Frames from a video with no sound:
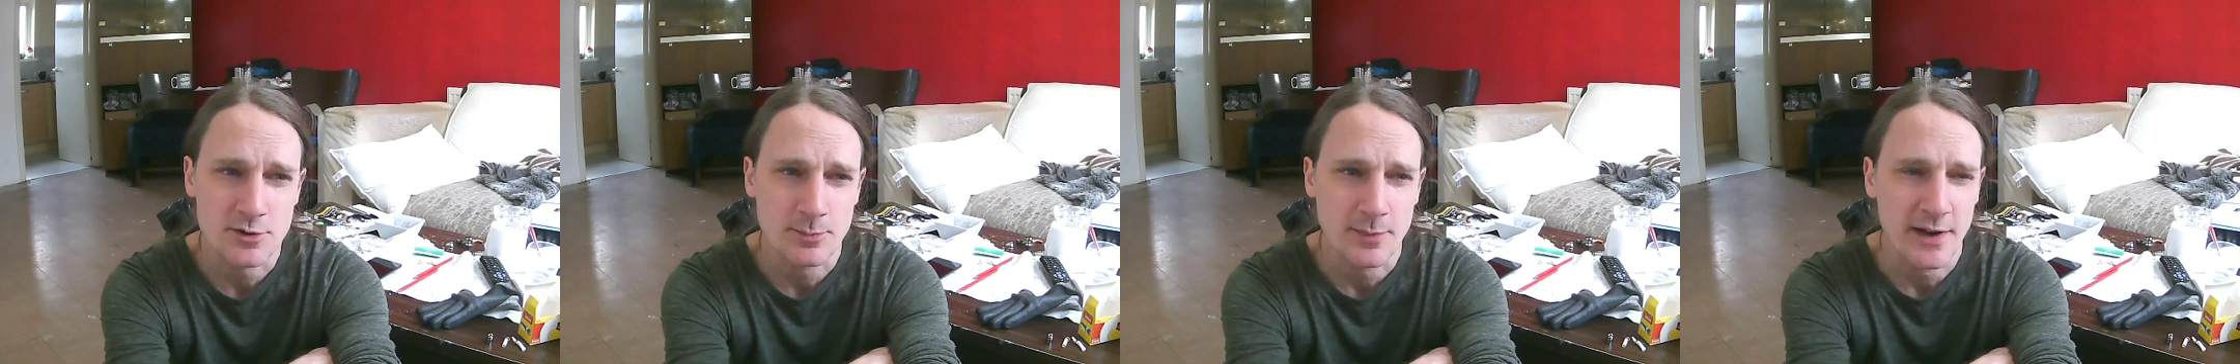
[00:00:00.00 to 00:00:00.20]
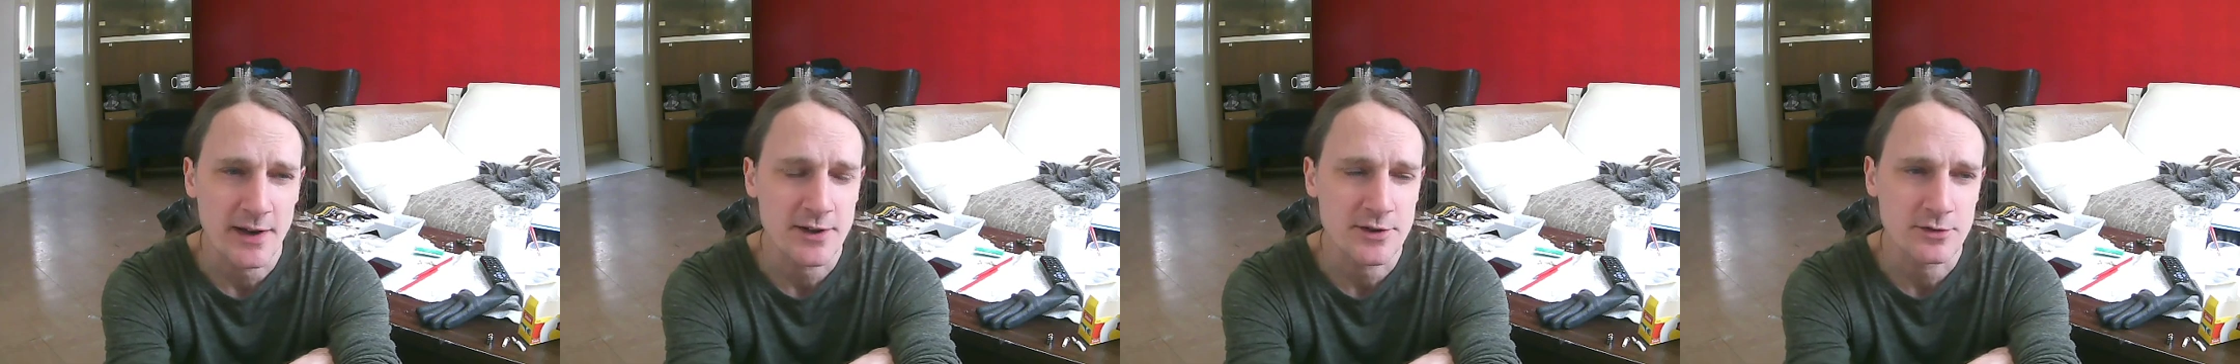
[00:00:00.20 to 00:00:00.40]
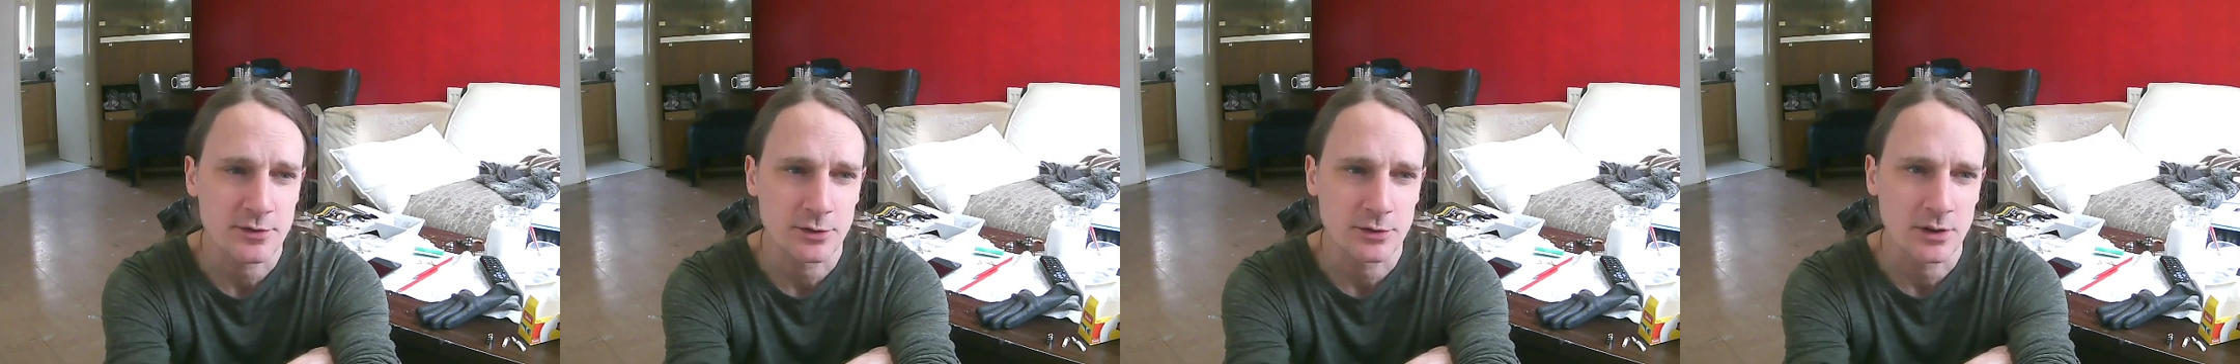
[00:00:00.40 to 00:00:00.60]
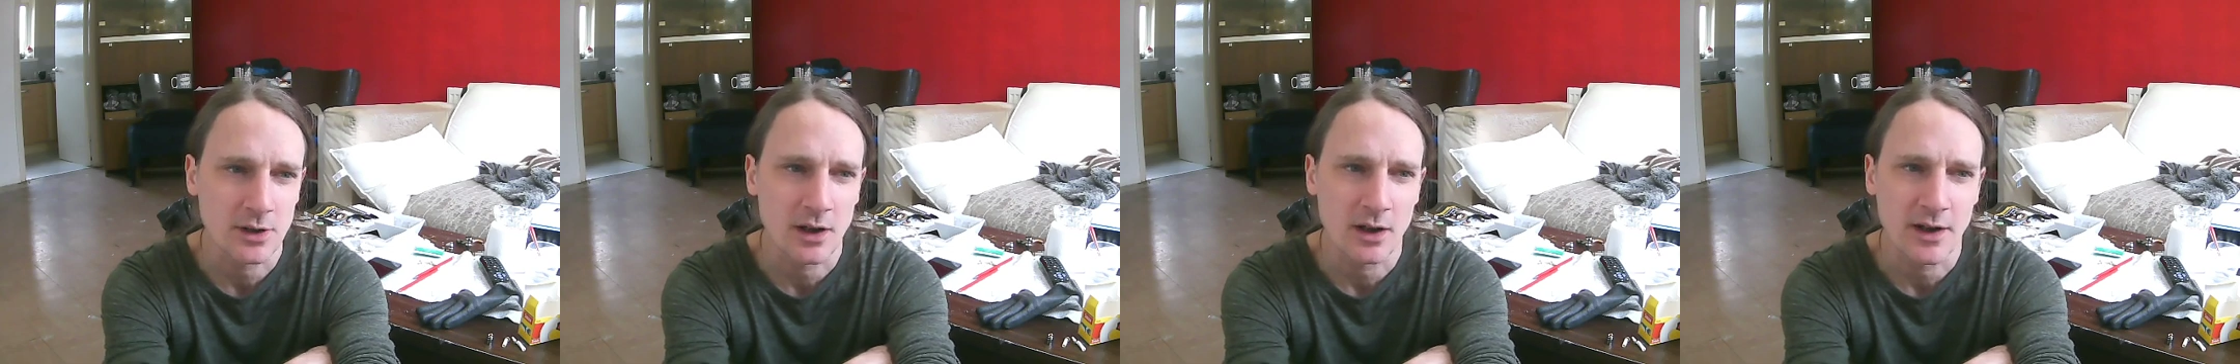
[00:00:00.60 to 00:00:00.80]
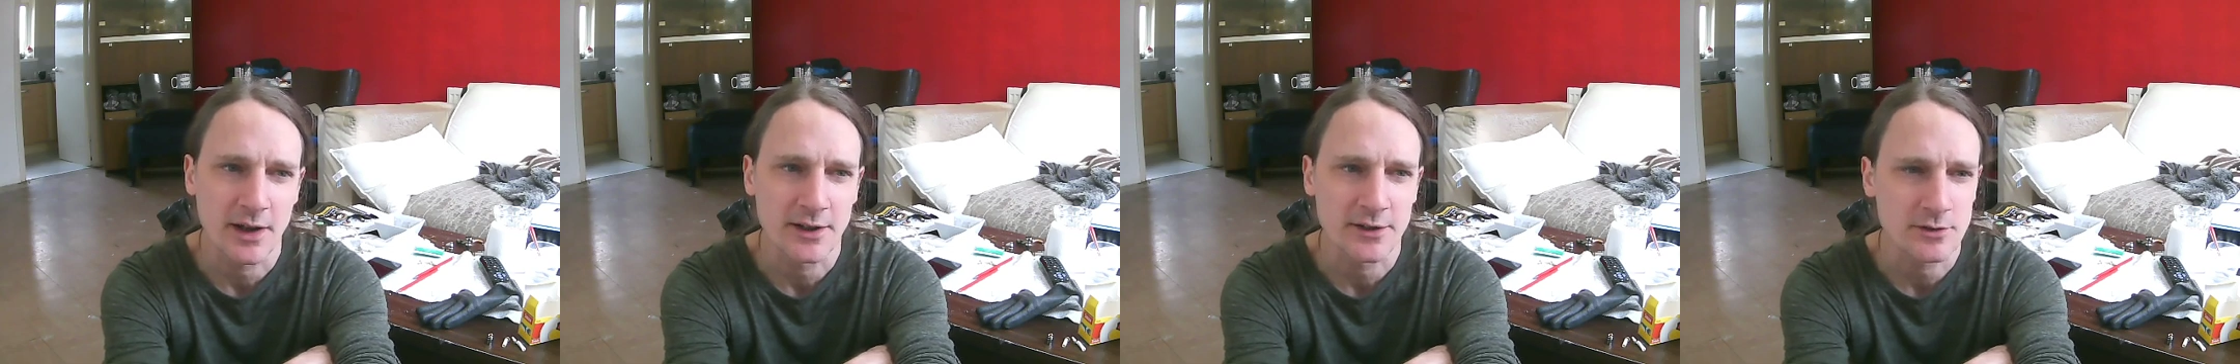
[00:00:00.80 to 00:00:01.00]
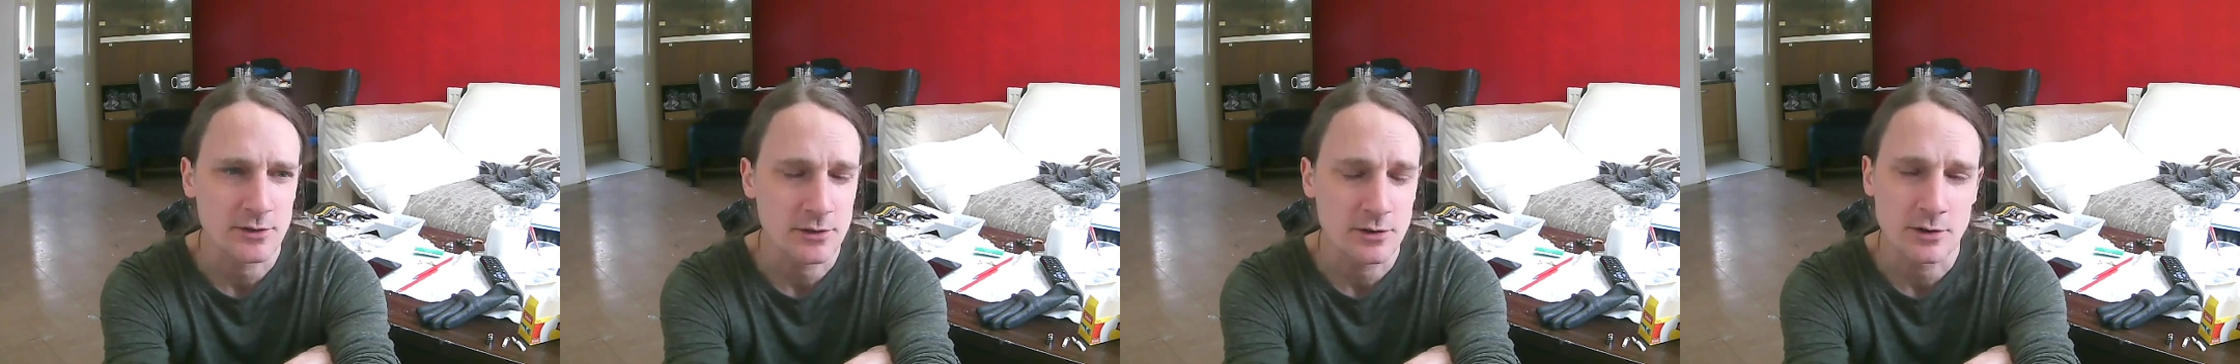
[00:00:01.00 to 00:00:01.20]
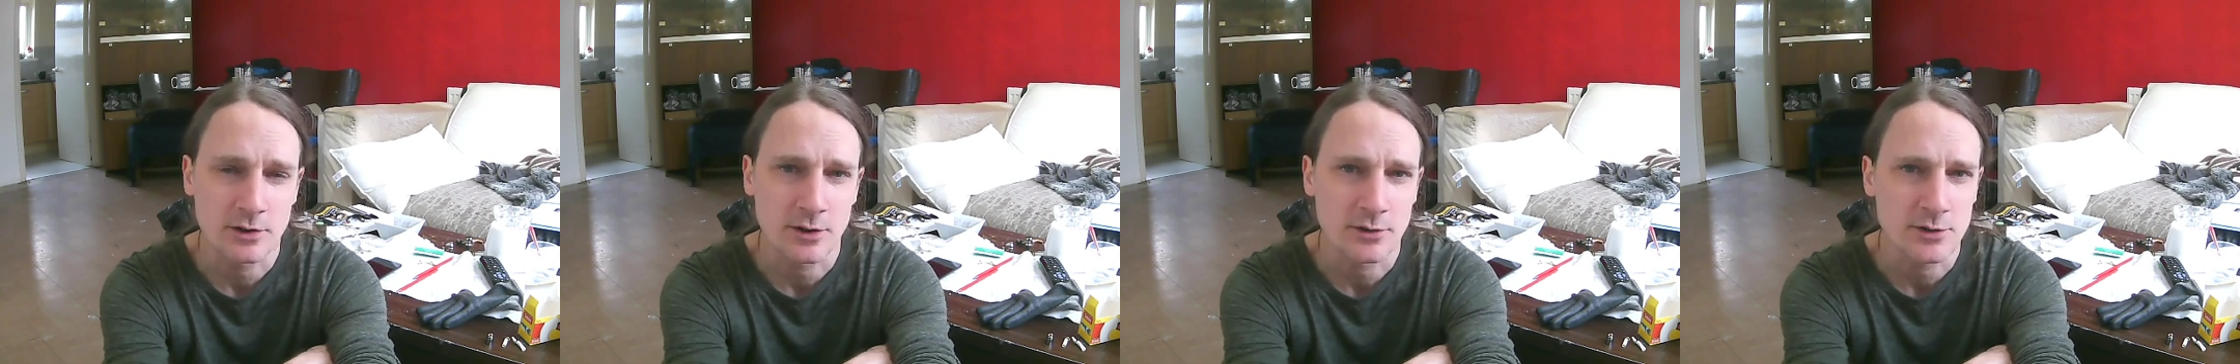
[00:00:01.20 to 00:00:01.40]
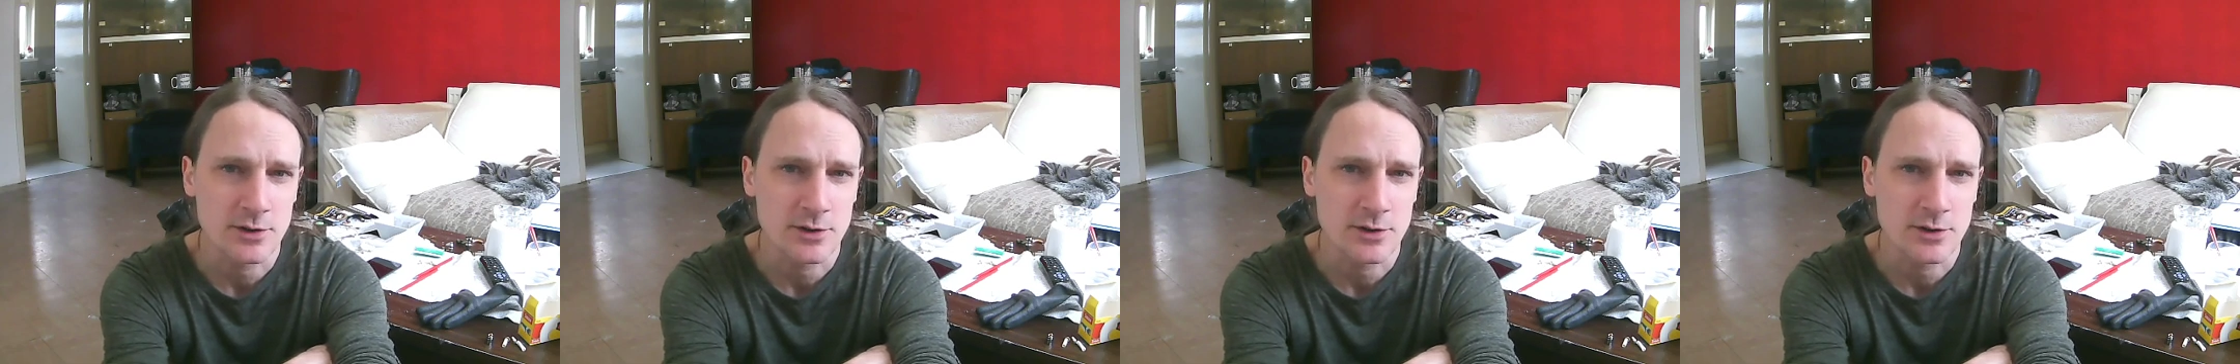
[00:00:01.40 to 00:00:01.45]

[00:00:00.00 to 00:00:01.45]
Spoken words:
space for like, you know,